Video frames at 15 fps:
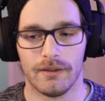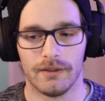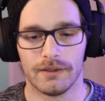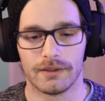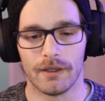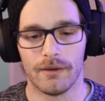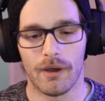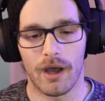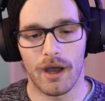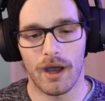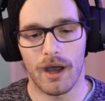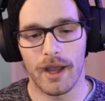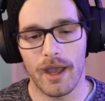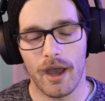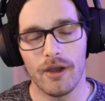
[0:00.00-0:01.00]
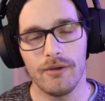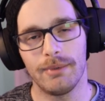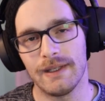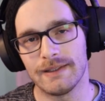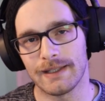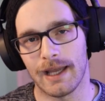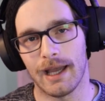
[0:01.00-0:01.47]
So I hope
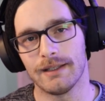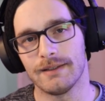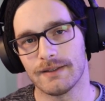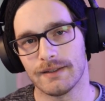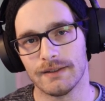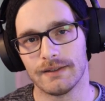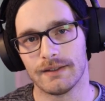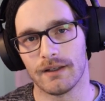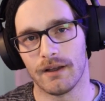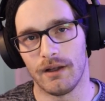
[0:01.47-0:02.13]
this answers